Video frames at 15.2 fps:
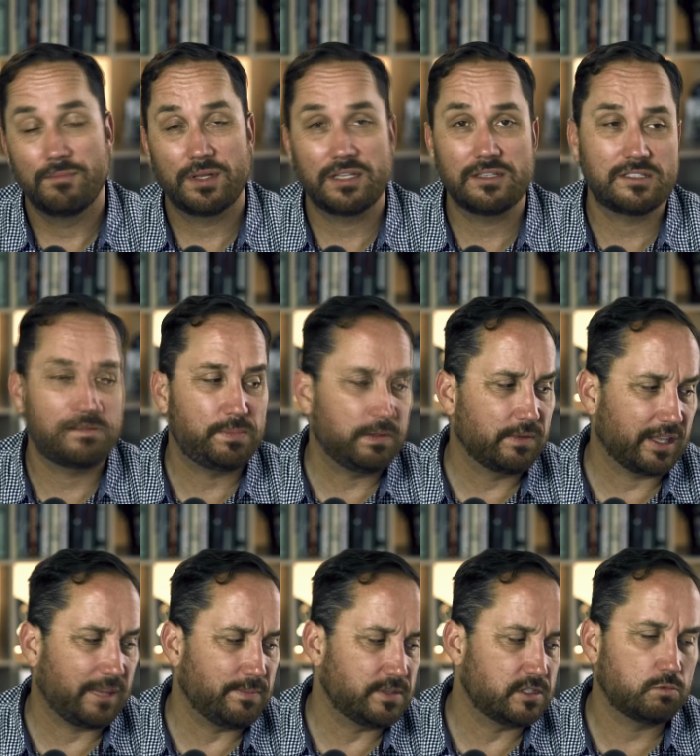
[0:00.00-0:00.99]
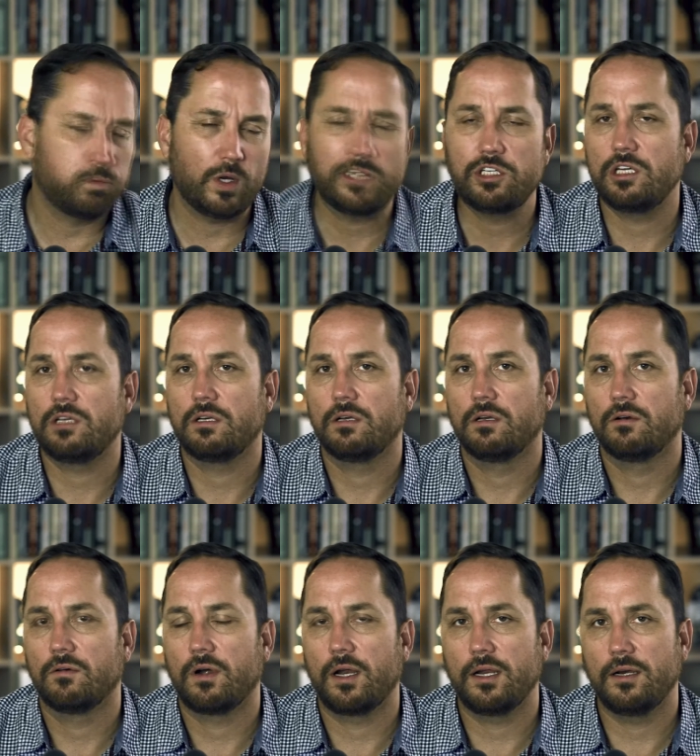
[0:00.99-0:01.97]
Because it's the people that keep switching.
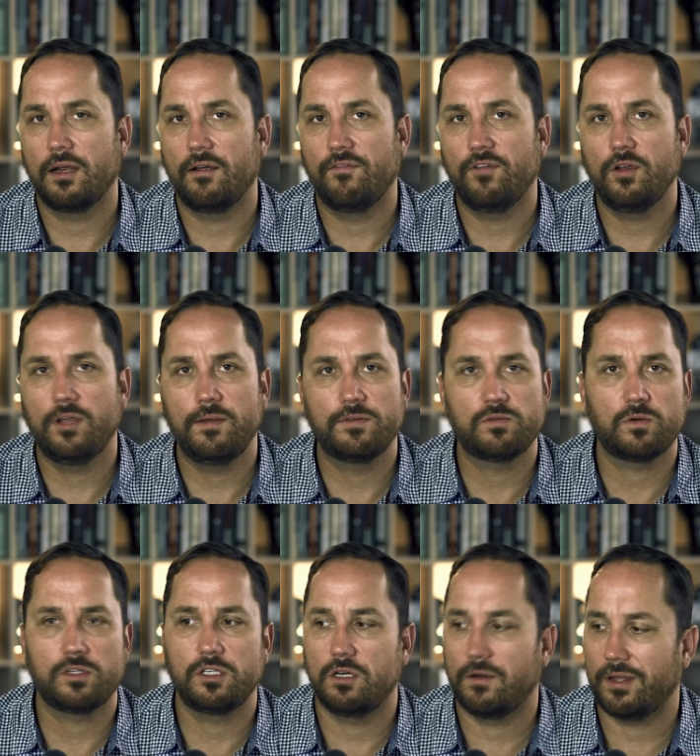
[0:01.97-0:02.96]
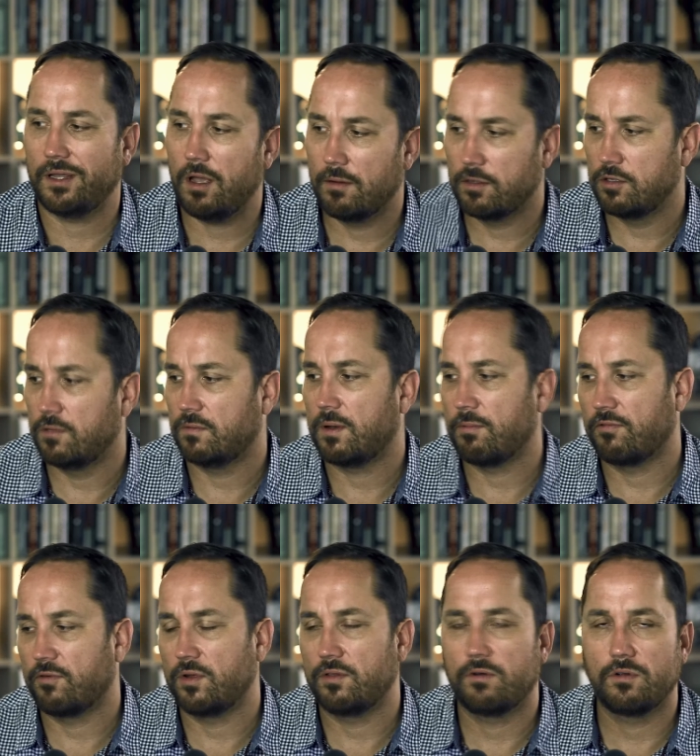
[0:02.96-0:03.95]
Right. If you keep switching, you're like, I'm going to do a
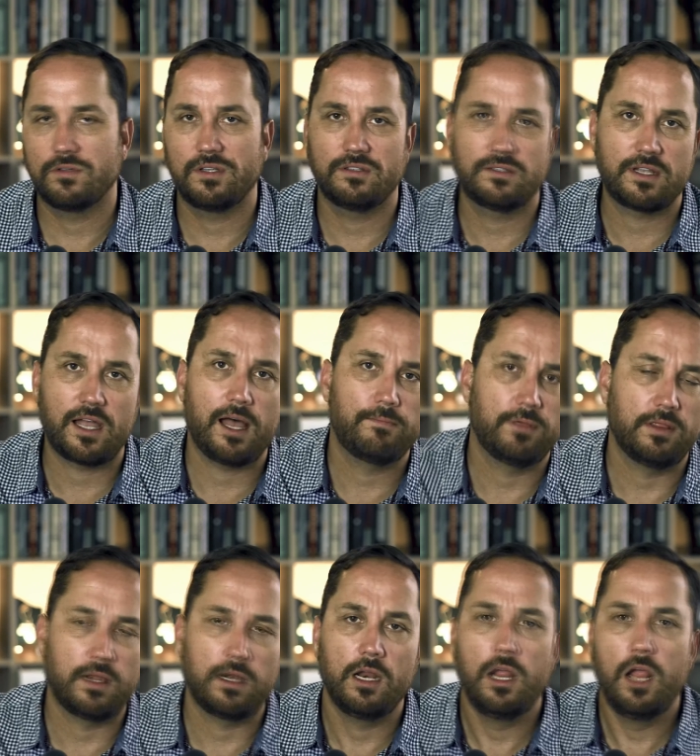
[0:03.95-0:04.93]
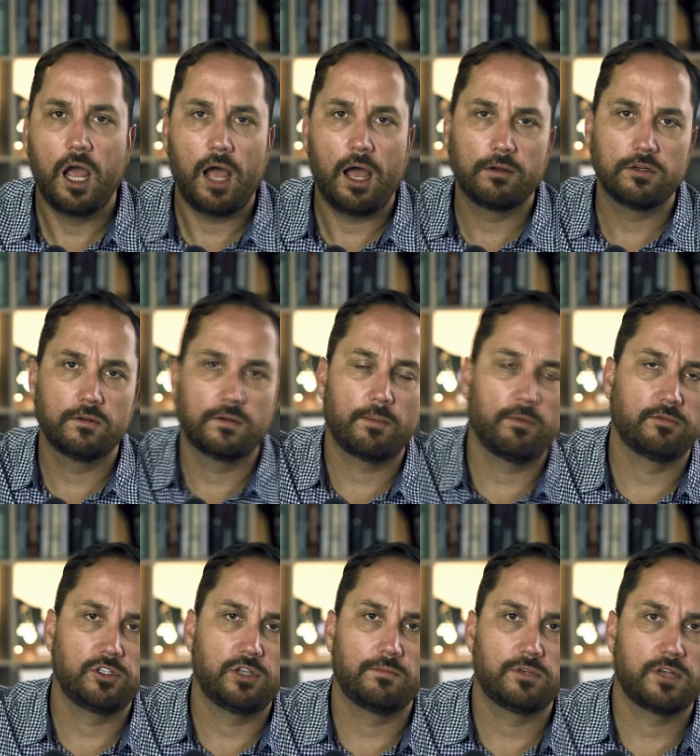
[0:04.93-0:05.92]
couple free throws and stop, and then I'm going to do a
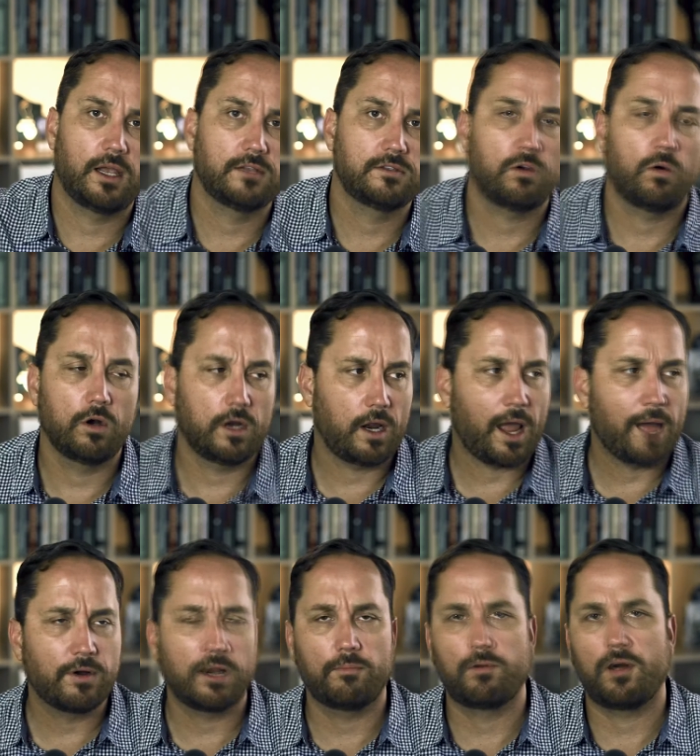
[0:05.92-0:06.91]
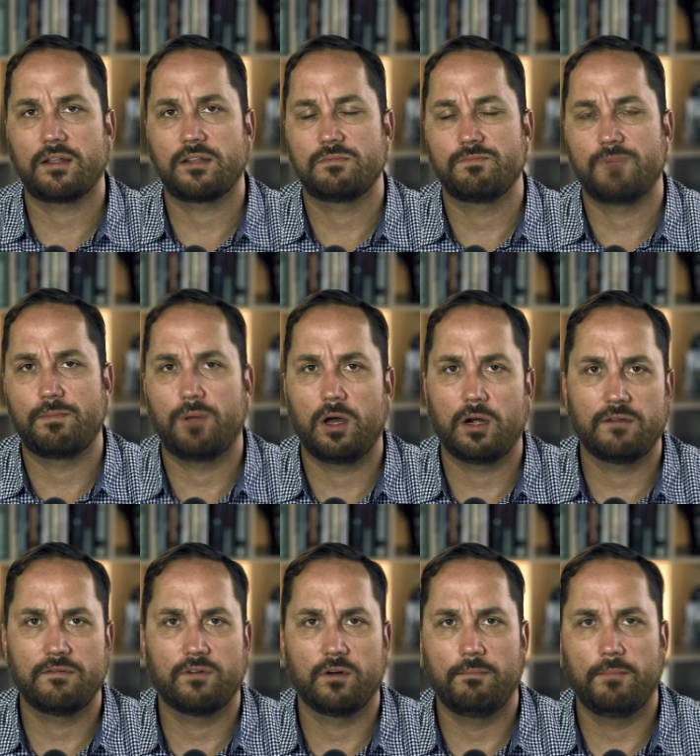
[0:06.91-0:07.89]
couple jump shots, or I'm going to practice my
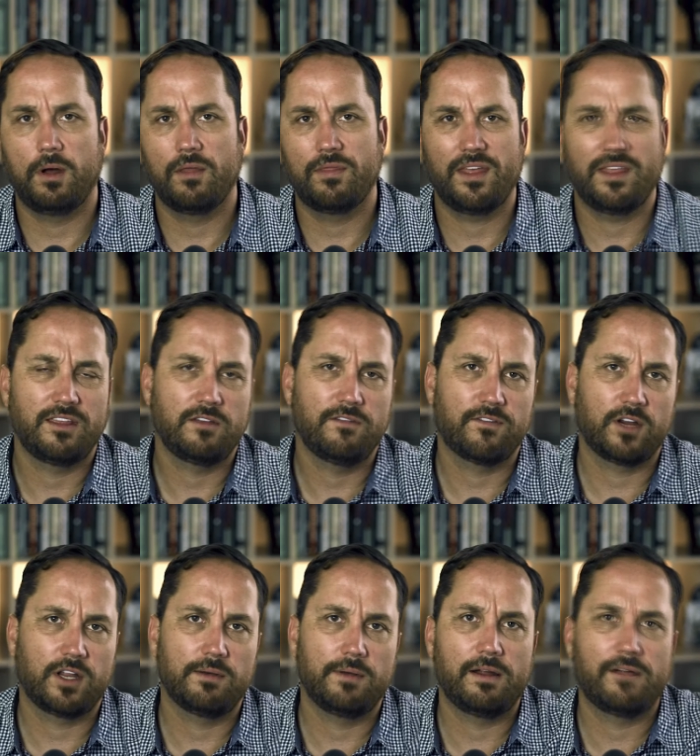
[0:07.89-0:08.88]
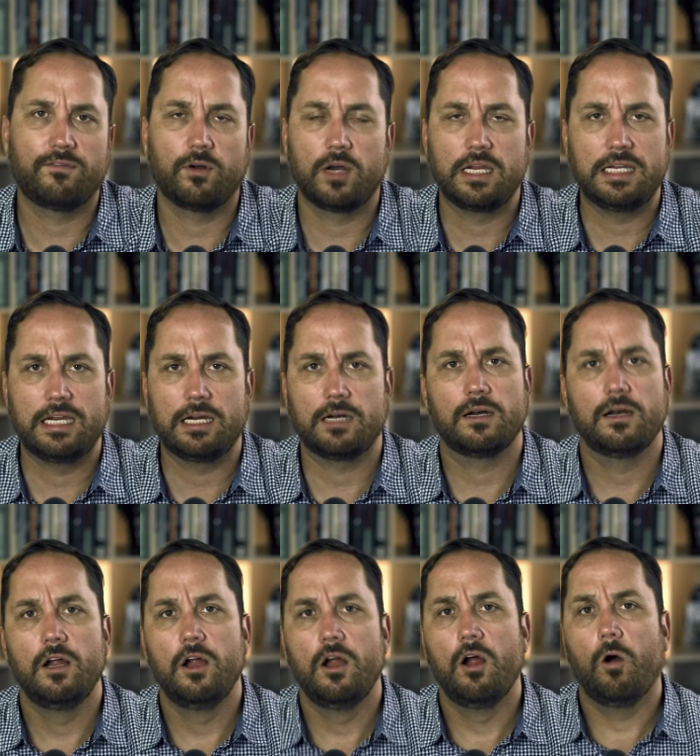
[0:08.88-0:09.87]
putting for a month, and then you forget about it for a
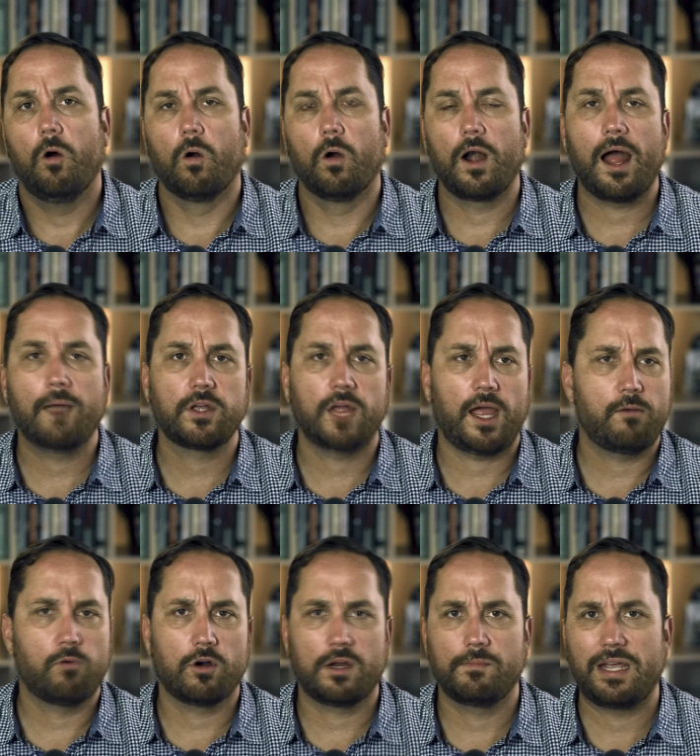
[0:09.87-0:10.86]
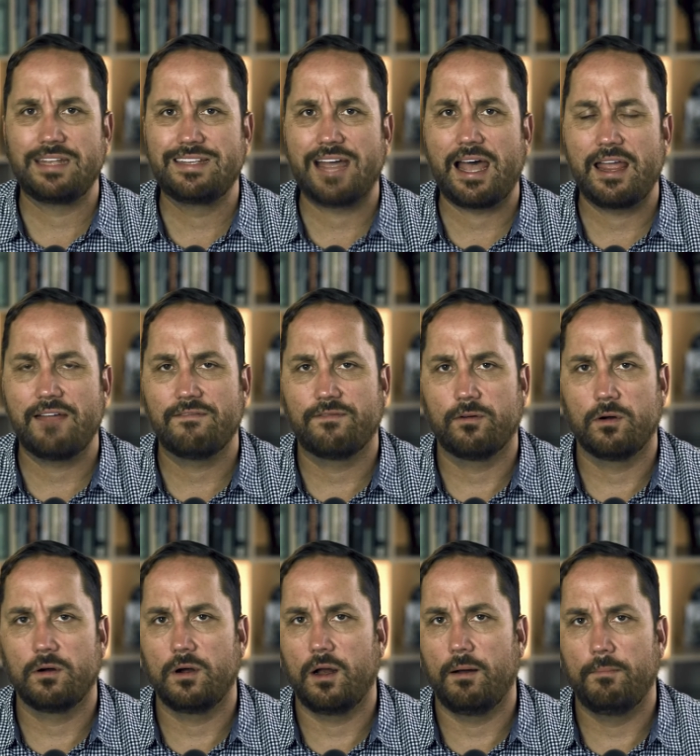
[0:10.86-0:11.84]
year, or I work on my diet
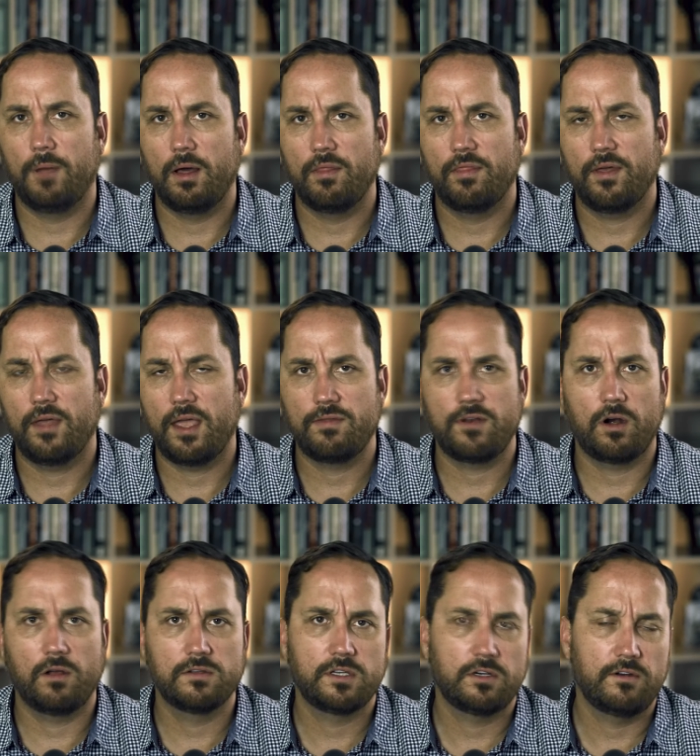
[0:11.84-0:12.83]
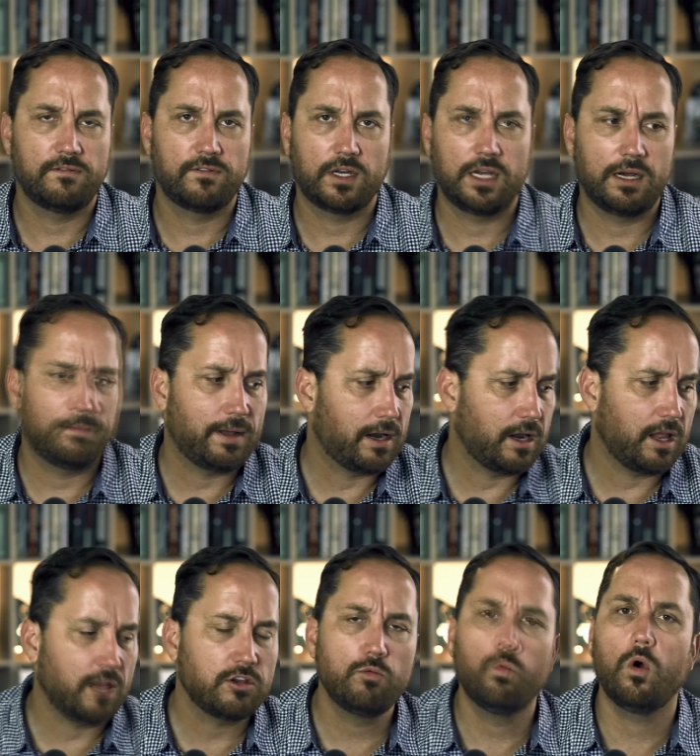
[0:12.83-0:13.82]
for a month, and then all of a sudden you forget about
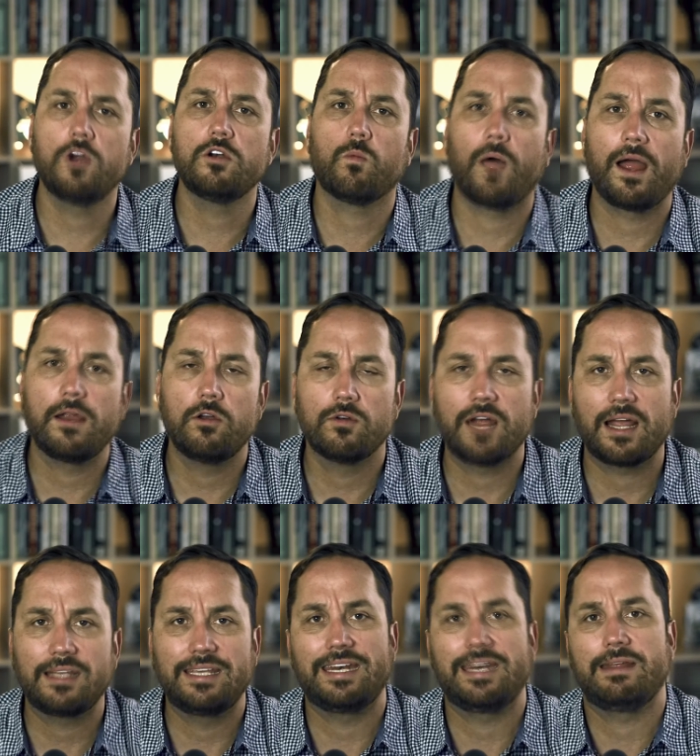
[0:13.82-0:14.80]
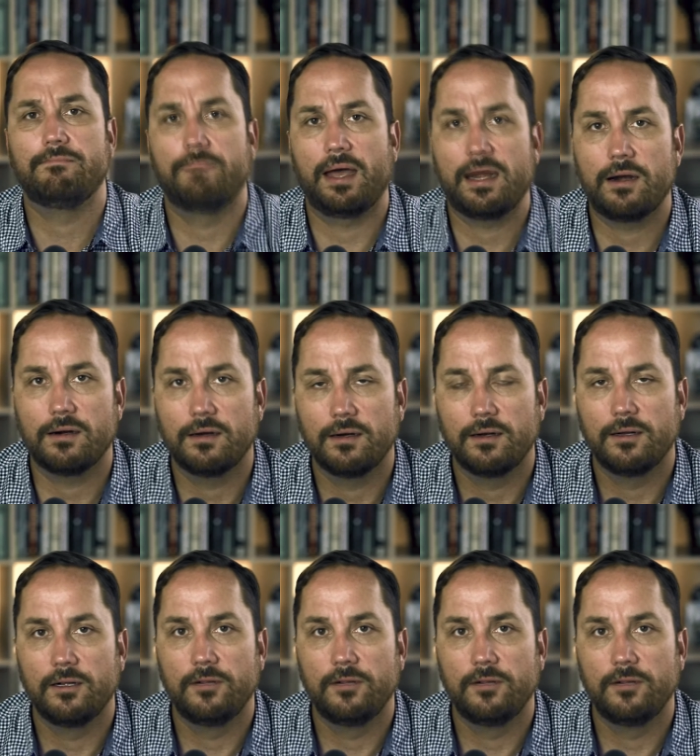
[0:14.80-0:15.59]
it, and you wonder why you're not getting better.